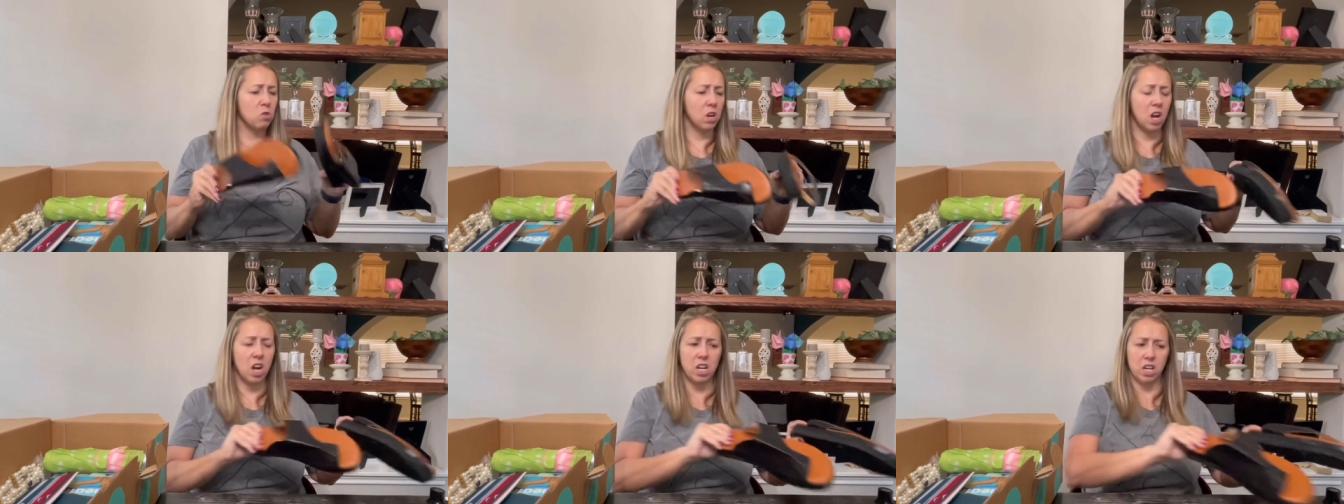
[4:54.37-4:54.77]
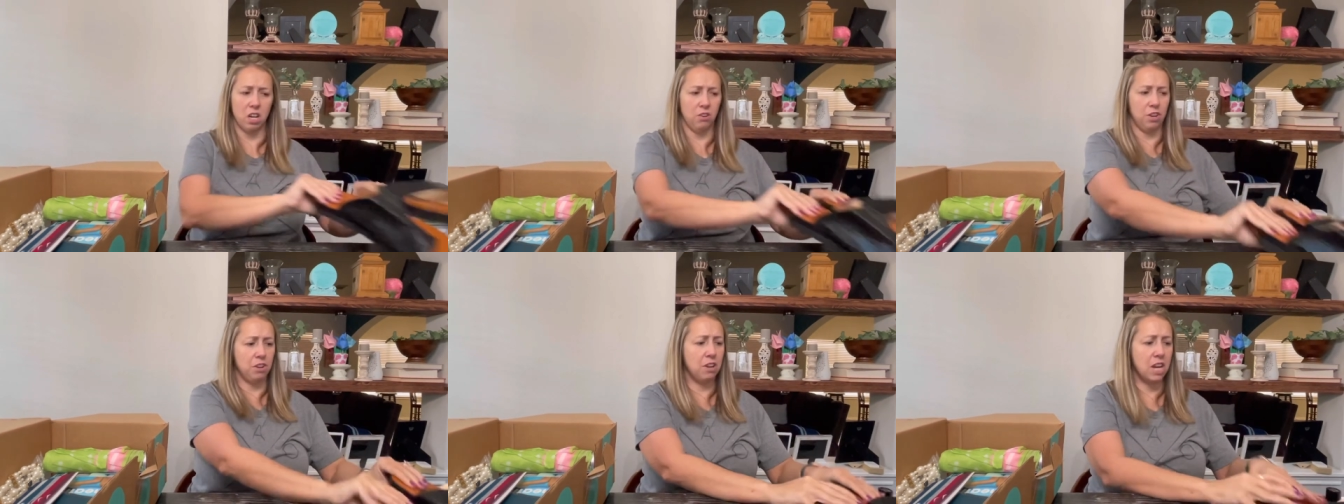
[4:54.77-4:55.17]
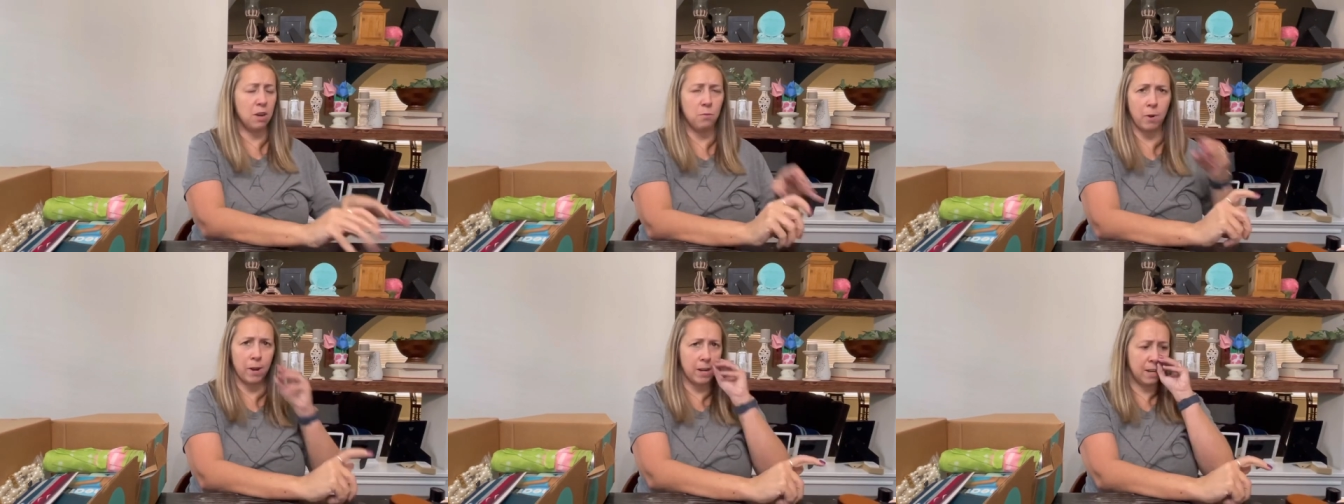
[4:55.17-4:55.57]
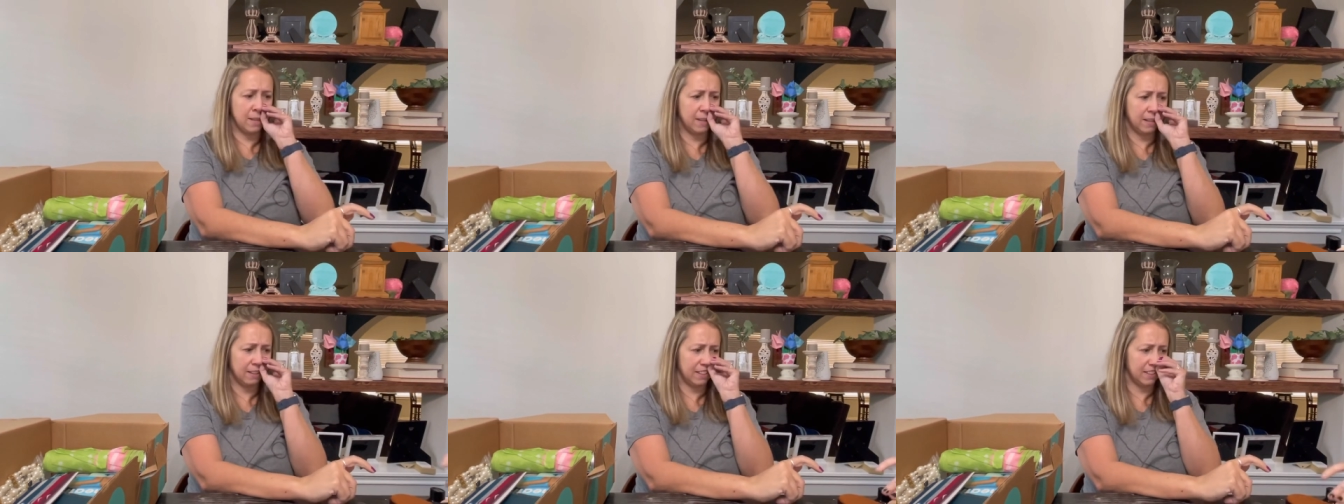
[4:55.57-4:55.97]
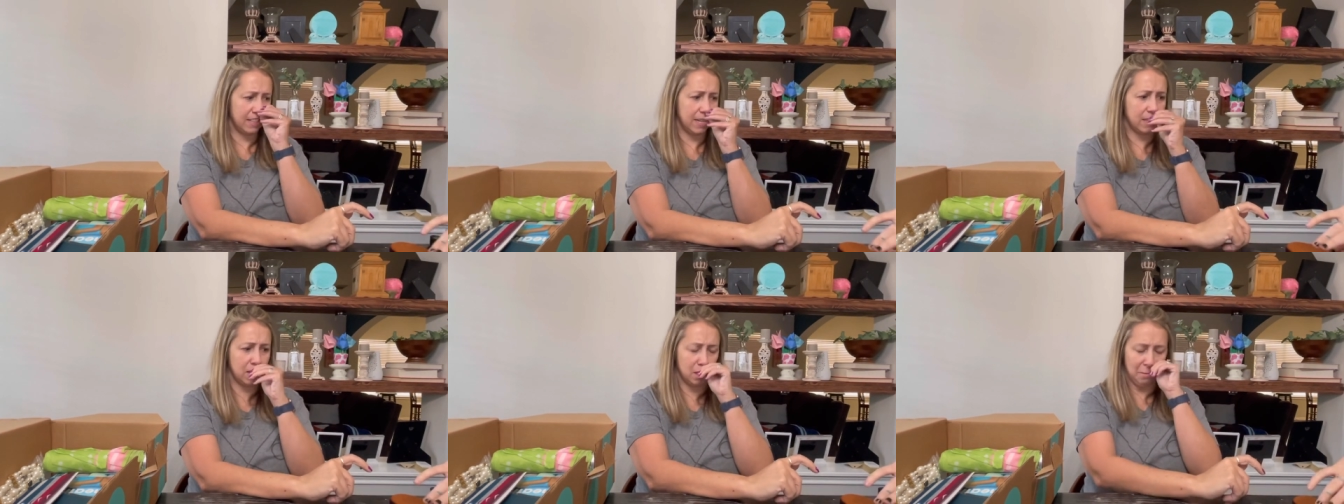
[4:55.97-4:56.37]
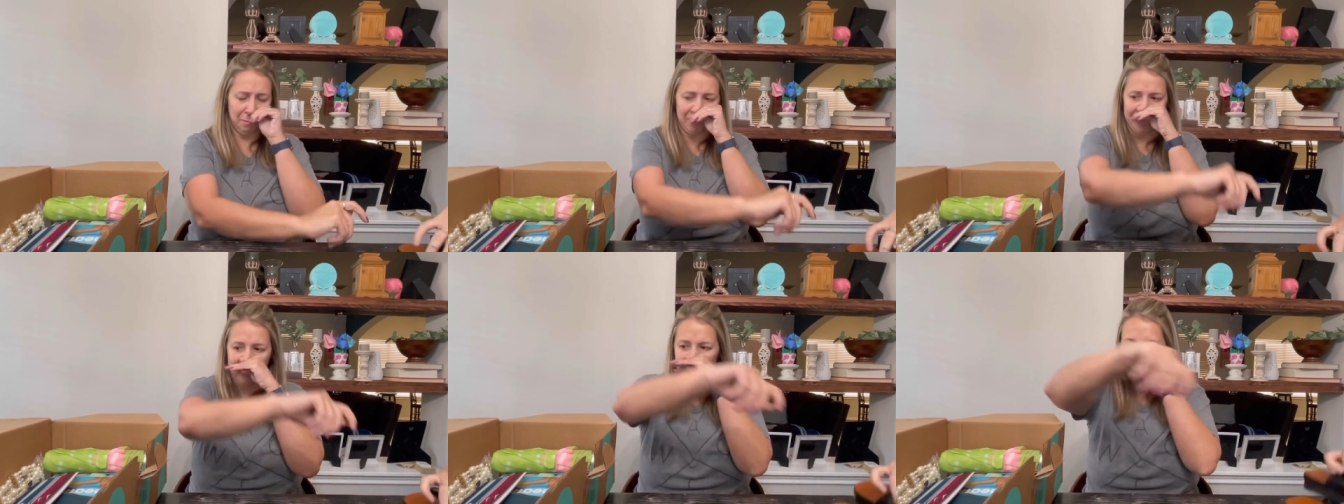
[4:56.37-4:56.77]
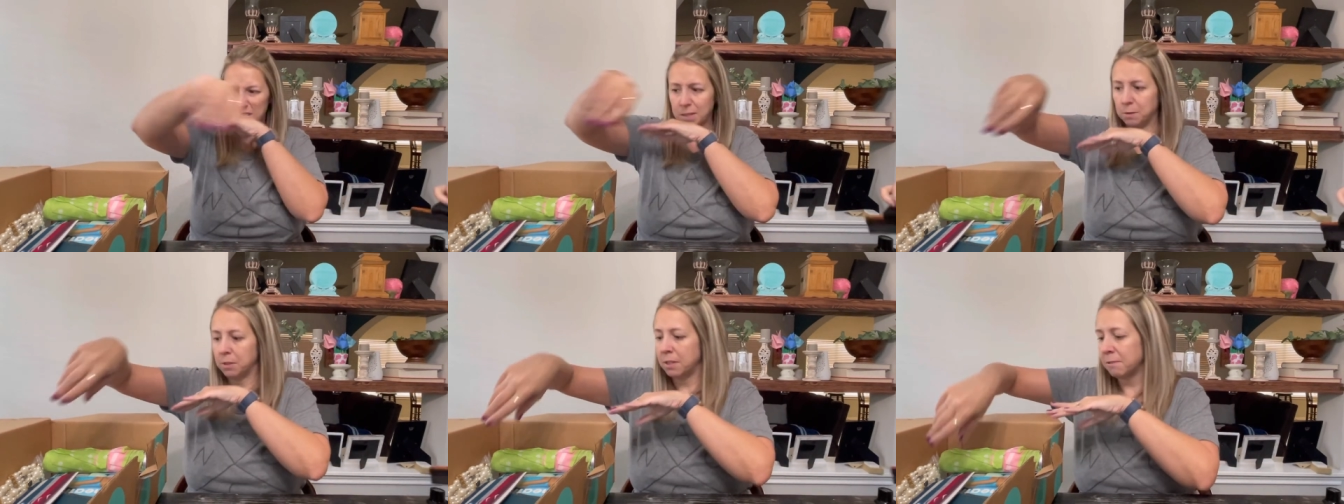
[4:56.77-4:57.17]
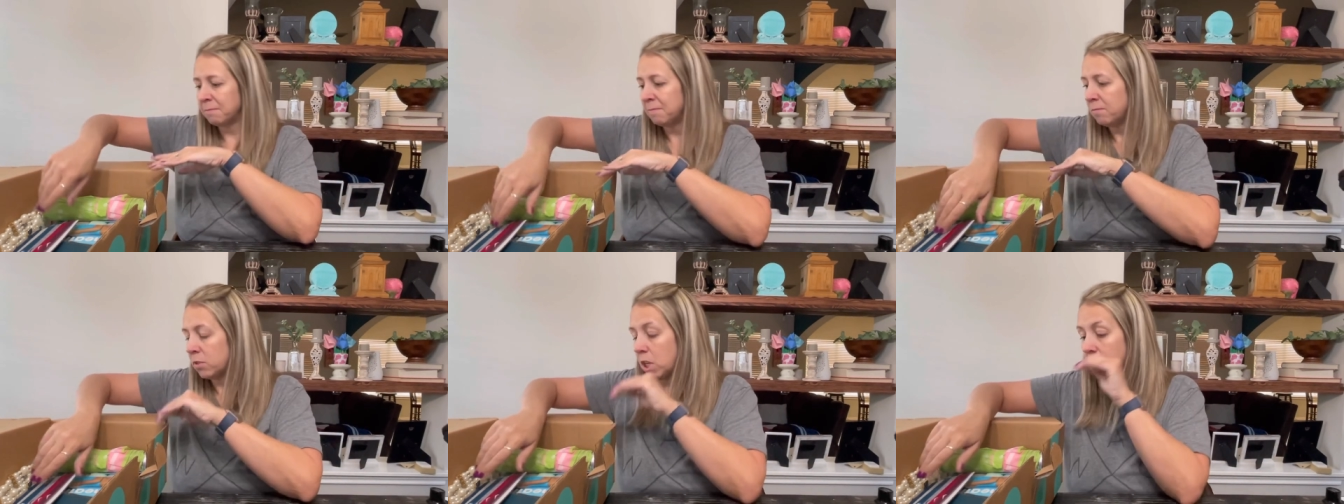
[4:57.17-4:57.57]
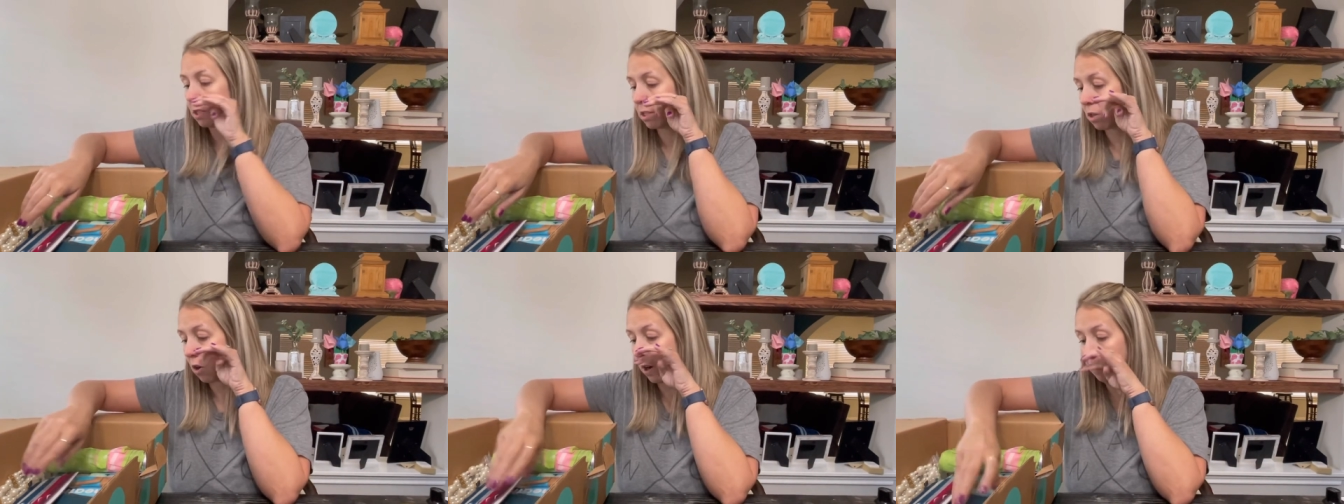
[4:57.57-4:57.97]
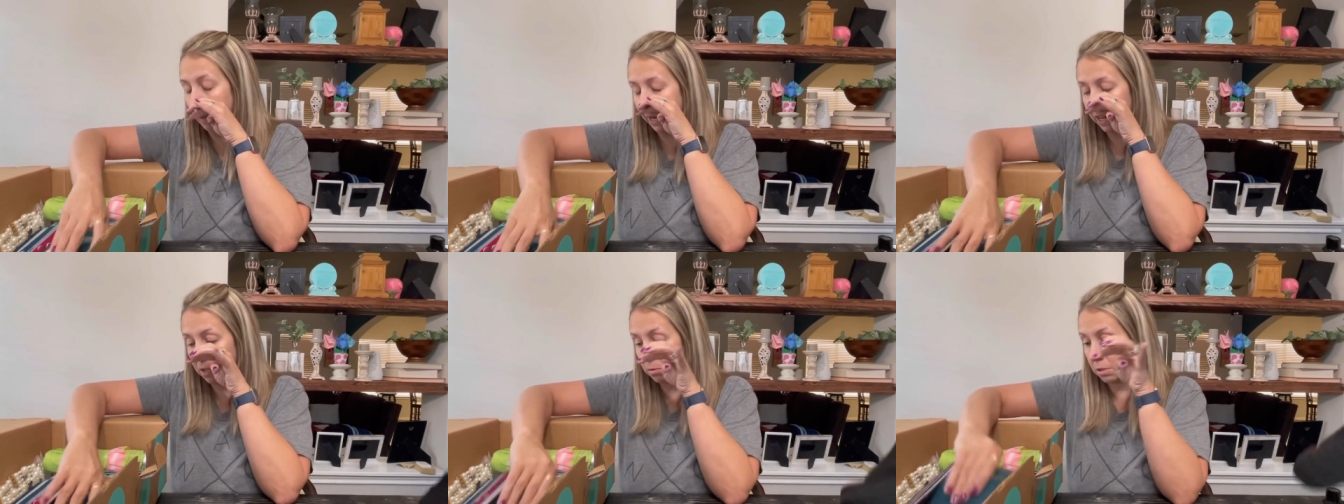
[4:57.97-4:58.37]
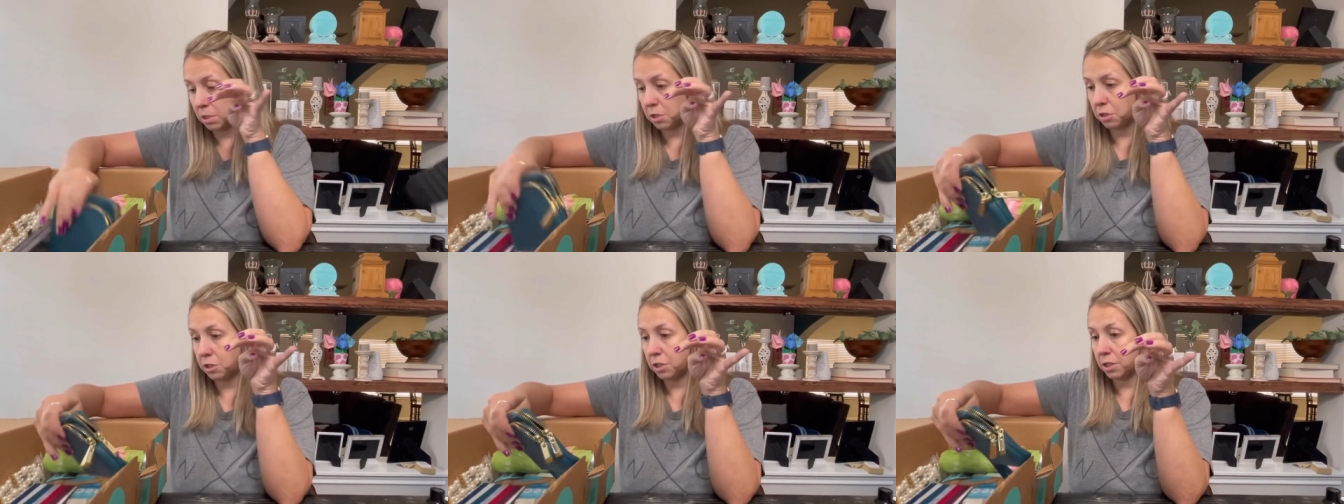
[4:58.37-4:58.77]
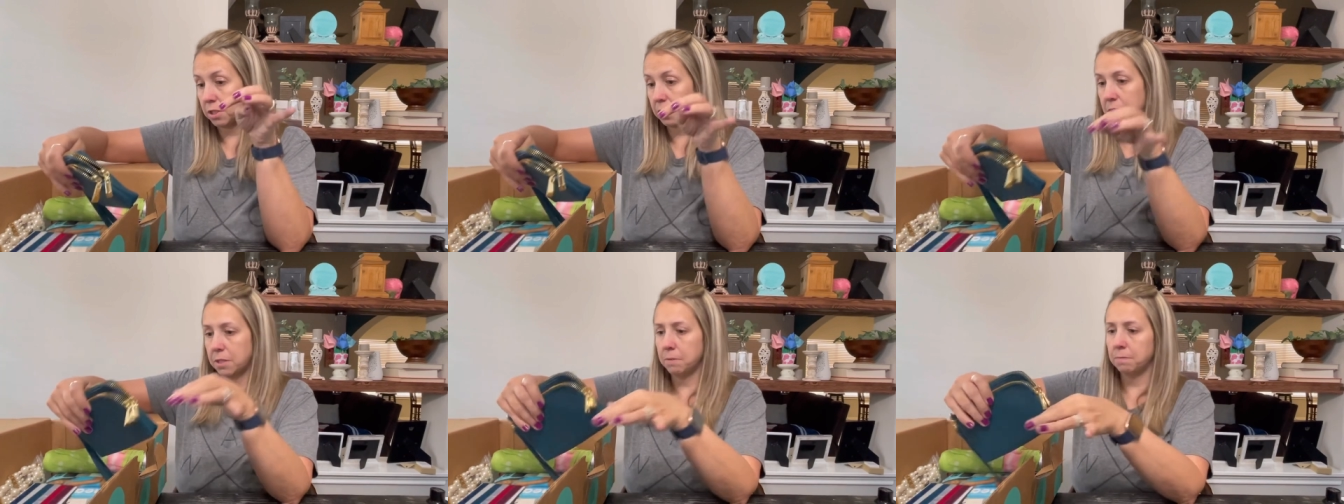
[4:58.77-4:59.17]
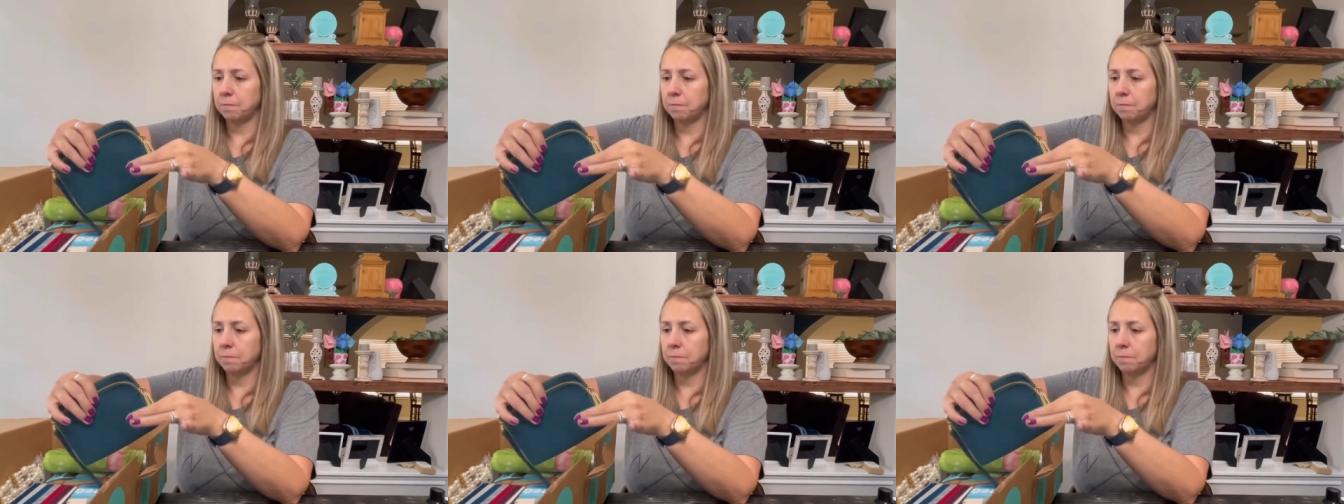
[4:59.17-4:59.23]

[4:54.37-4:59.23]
God, no. You can't wear anything like that to the bins. Y'all, sorry, my nose is just...